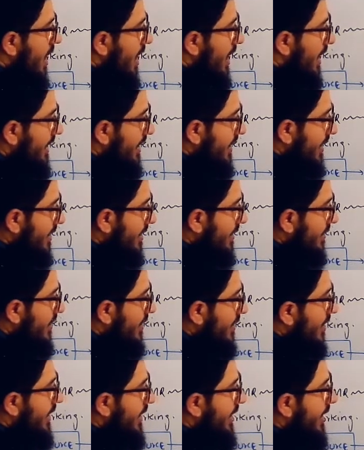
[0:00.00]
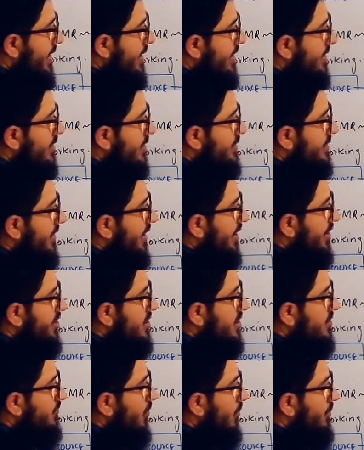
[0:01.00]
are here and the
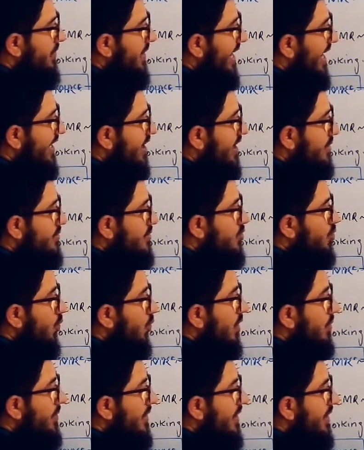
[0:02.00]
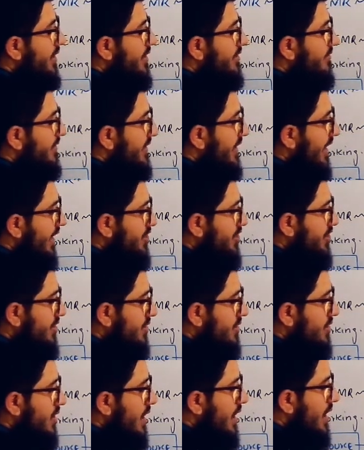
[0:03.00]
radiations from the atoms will be in different
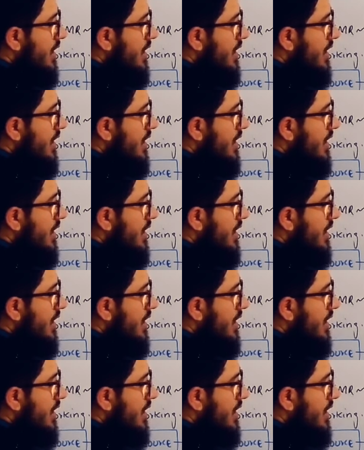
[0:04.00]
directions.